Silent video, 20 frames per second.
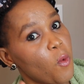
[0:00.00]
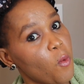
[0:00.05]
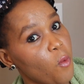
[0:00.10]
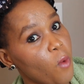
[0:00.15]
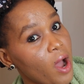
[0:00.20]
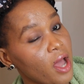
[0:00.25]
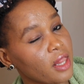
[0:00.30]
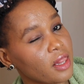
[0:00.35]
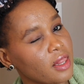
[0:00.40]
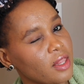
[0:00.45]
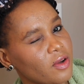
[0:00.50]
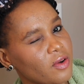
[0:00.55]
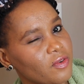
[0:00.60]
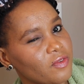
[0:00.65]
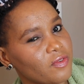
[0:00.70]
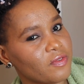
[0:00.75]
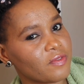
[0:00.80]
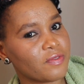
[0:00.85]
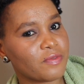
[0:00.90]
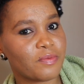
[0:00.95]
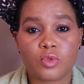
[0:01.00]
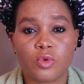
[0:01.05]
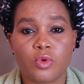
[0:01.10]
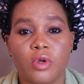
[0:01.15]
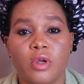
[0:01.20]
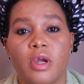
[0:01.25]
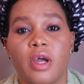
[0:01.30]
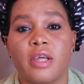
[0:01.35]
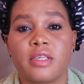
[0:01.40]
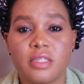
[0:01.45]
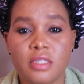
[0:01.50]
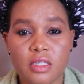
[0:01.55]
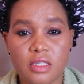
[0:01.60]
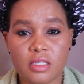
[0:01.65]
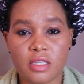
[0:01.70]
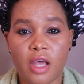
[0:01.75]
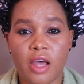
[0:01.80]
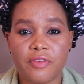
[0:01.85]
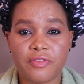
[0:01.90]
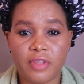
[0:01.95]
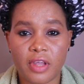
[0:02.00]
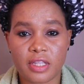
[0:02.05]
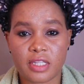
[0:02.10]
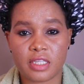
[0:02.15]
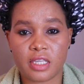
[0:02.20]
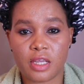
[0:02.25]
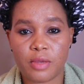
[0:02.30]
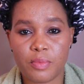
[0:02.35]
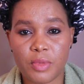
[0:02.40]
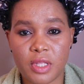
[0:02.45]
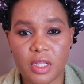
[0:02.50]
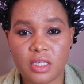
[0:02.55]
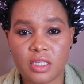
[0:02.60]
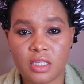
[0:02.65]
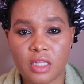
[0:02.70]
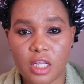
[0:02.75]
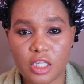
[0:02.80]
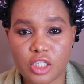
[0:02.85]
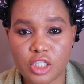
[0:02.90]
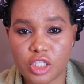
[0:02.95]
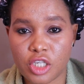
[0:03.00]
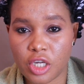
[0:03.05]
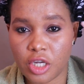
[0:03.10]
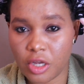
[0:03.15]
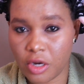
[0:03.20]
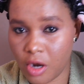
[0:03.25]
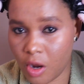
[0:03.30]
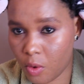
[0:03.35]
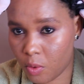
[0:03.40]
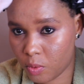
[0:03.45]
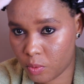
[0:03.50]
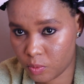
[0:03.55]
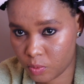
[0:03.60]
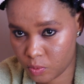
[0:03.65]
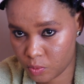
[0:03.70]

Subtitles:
One love. Okay guys, this is after 10 minutes. Let's check it out.